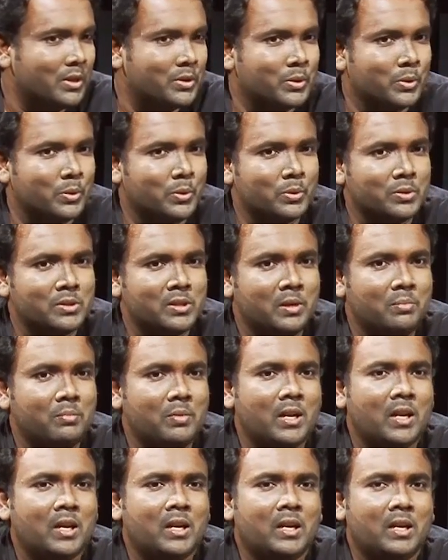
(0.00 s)
So
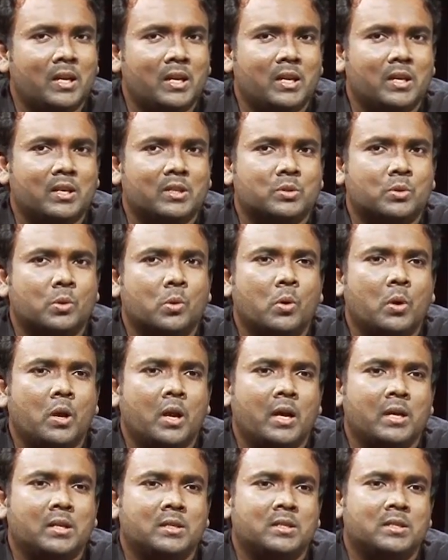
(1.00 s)
similarly,
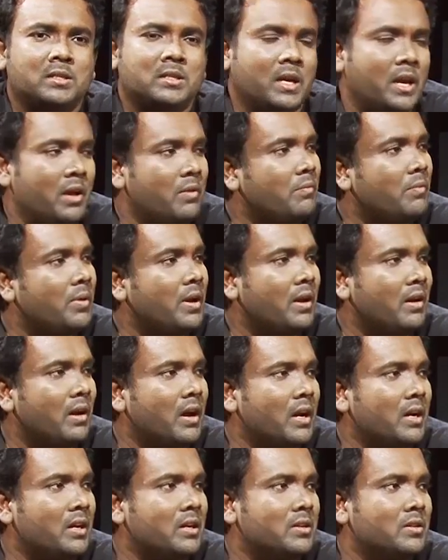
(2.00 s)
solar is the same way,
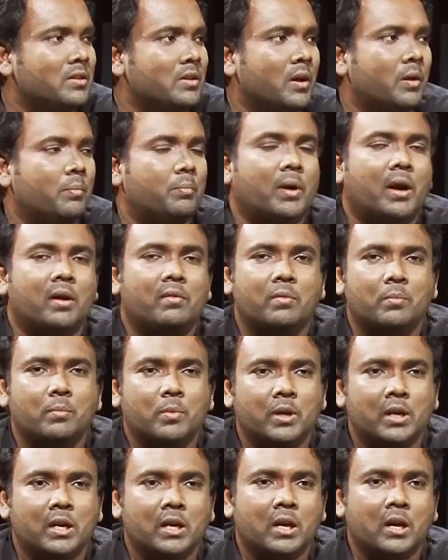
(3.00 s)
right? Yeah. Apart from
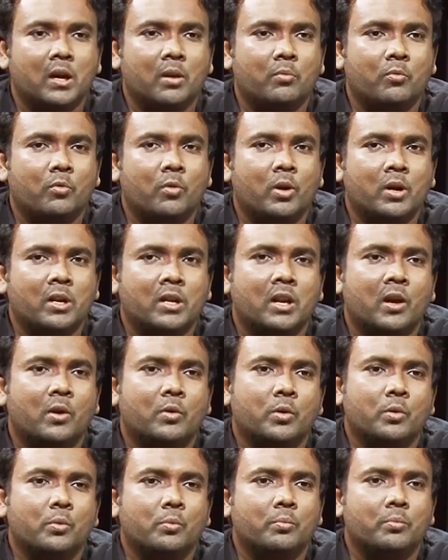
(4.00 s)
heating up water, now
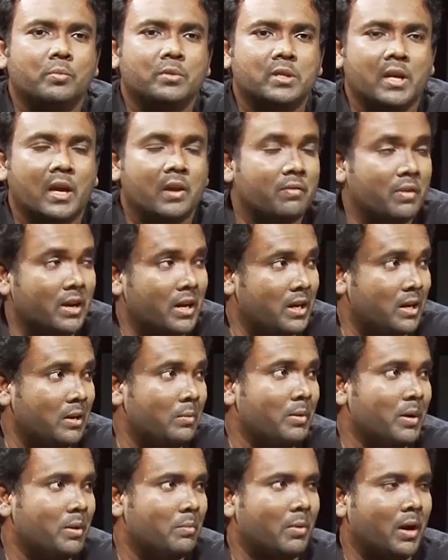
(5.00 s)
you save a little
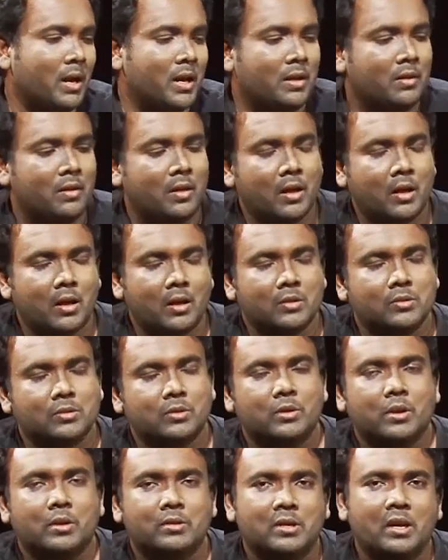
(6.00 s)
bit money there. So
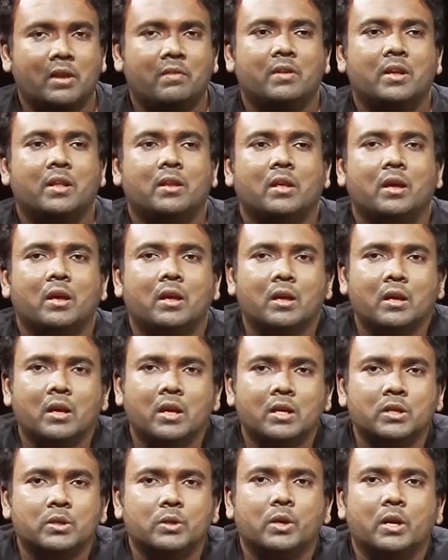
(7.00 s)
you're saving that.
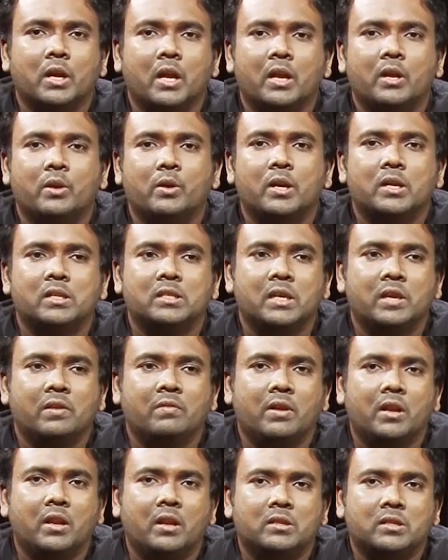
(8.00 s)
So again, you can save
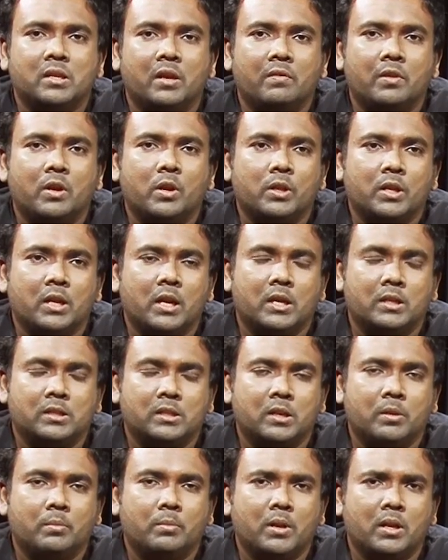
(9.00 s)
it on the
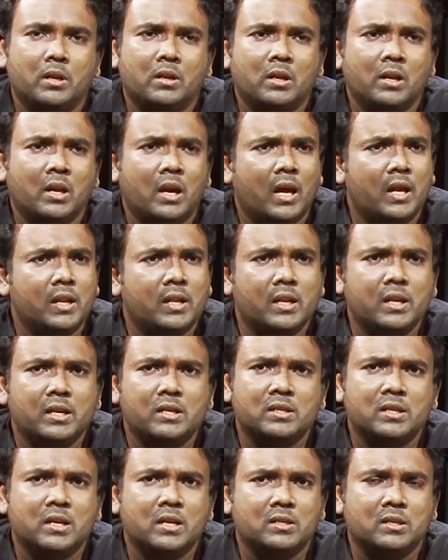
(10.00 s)
electricity bill. And
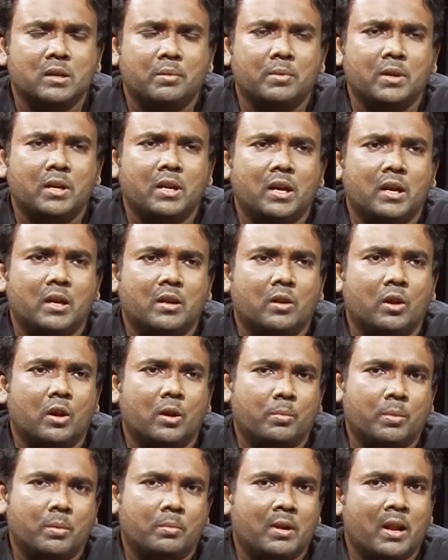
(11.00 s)
these days, I mean, a lot
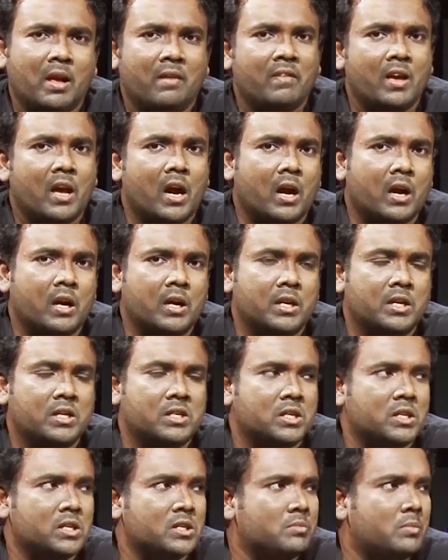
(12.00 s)
of people have air
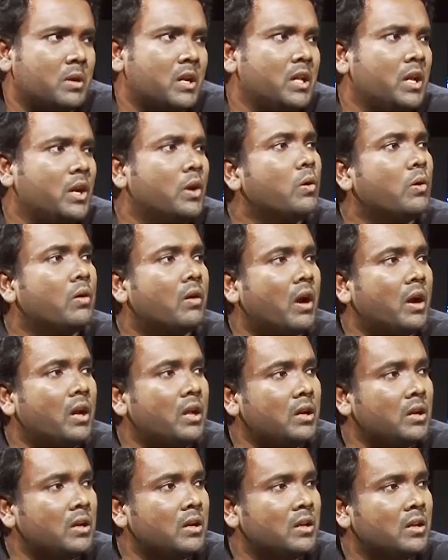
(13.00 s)
conditioners, but they don't run
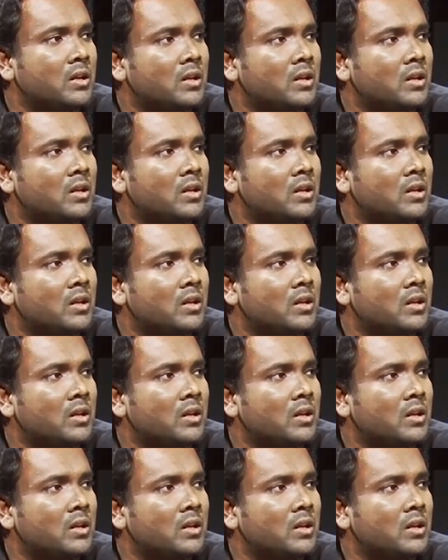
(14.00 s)
it